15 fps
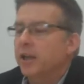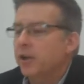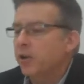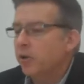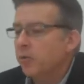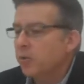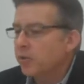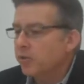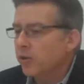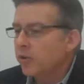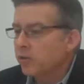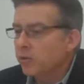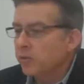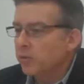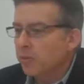And what's
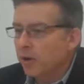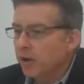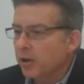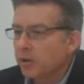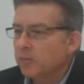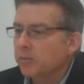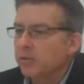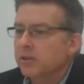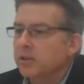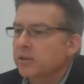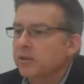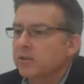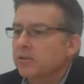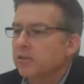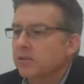also remarkable
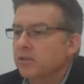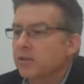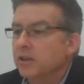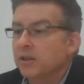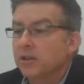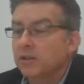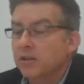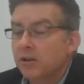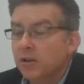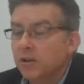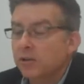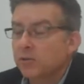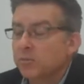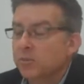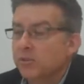is a
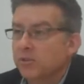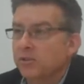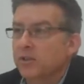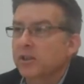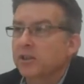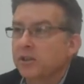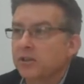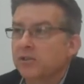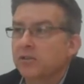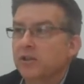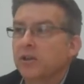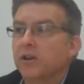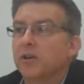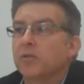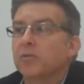large percentage
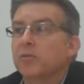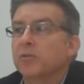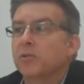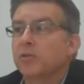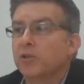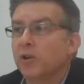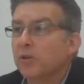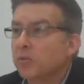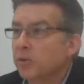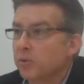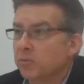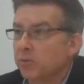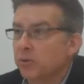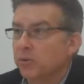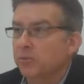of software
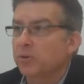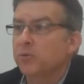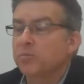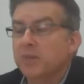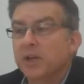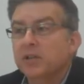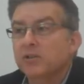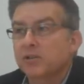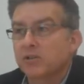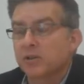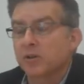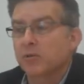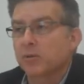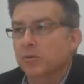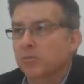deployments, major
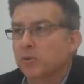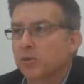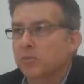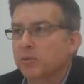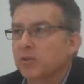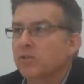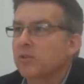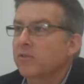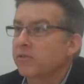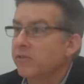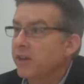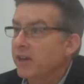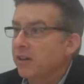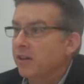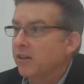software deployments,
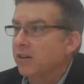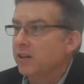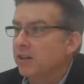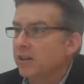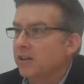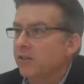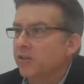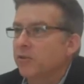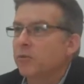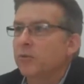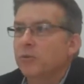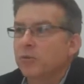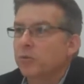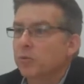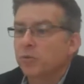fail.
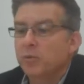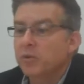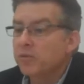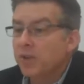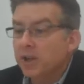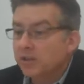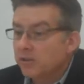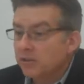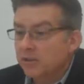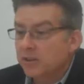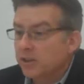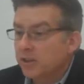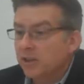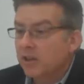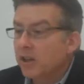So we've
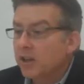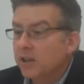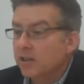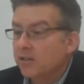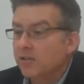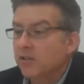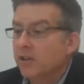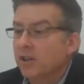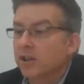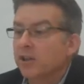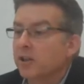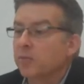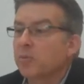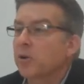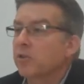actually got clients
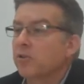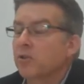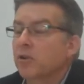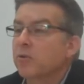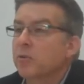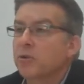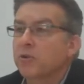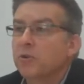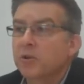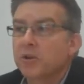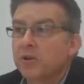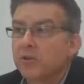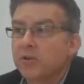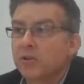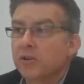that they bought software 2
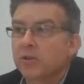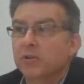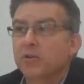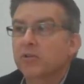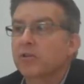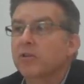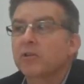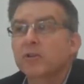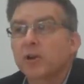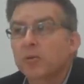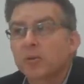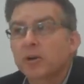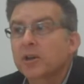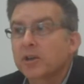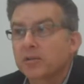years ago that's still
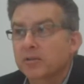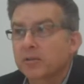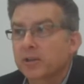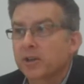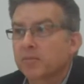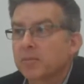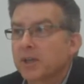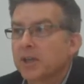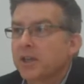not working for them.